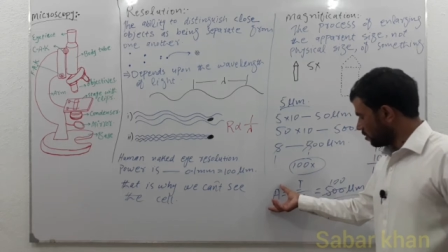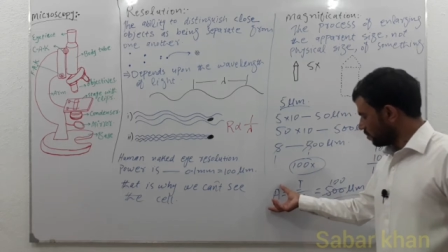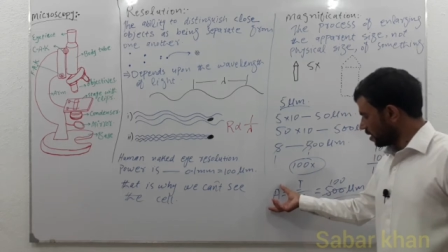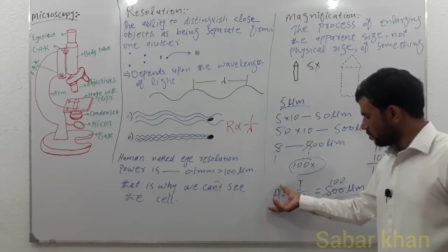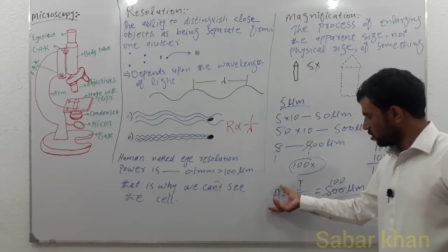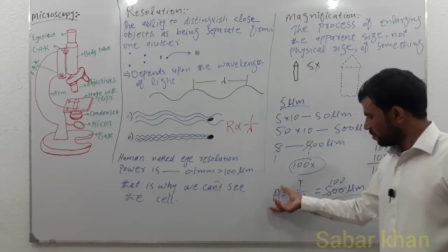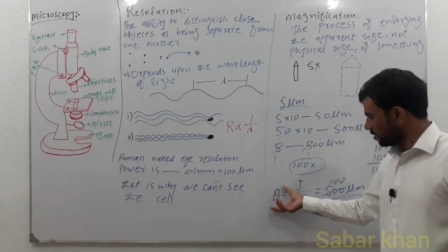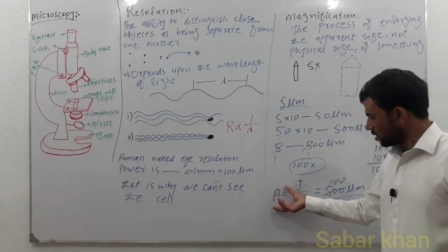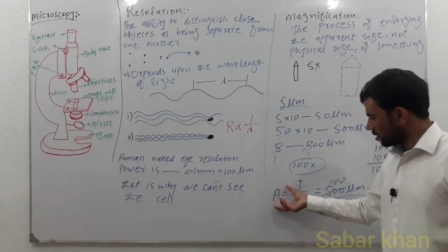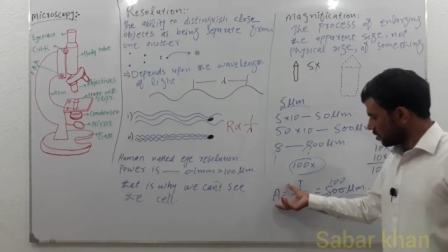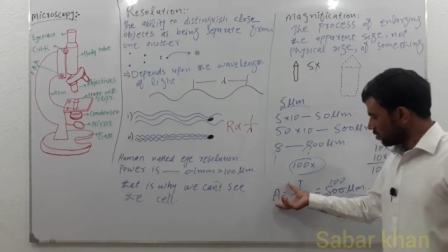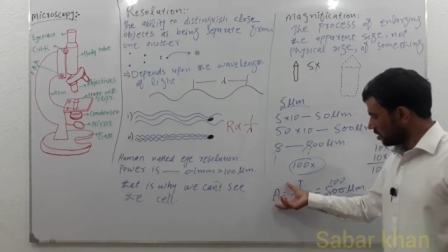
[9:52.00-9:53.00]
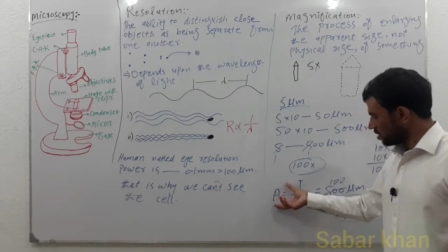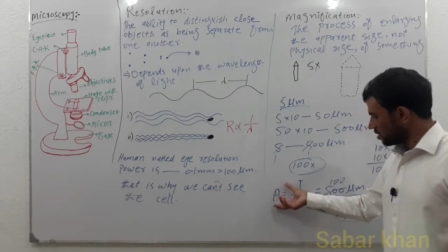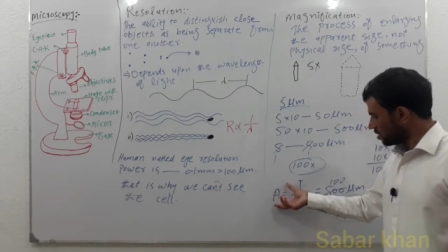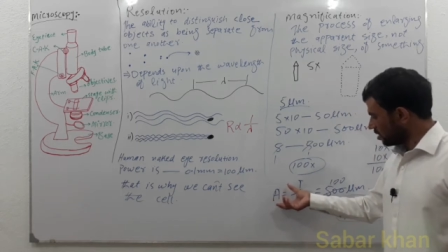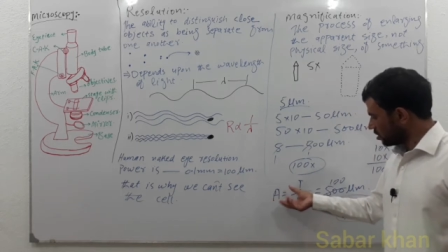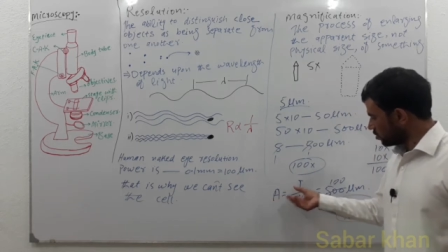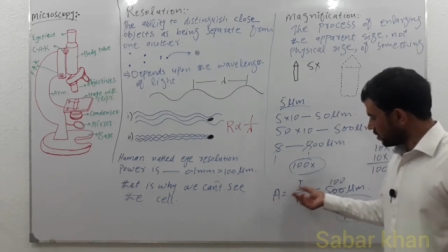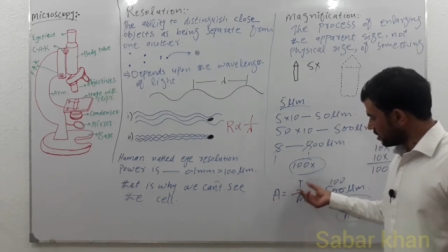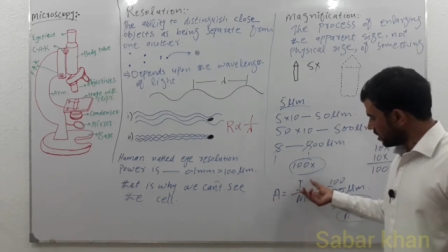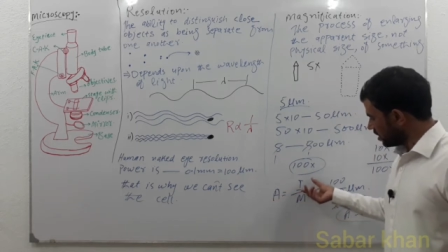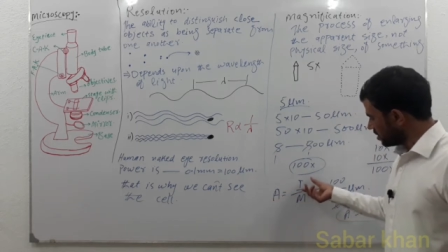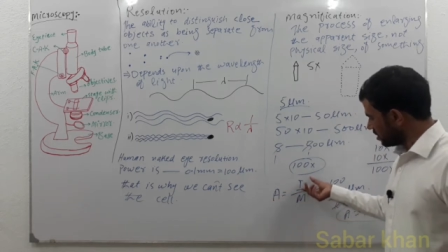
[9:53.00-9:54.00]
formula for calculating the actual
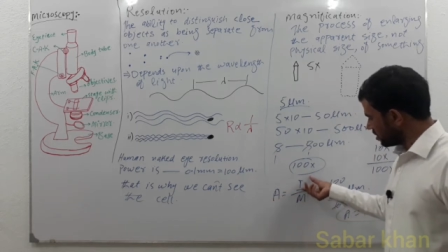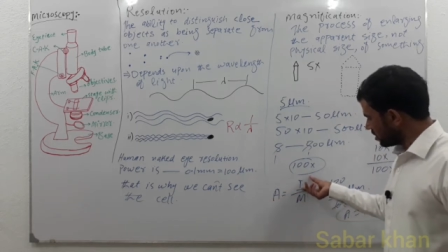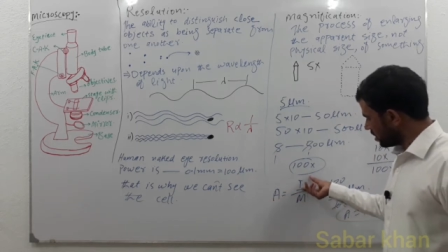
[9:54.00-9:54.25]
size is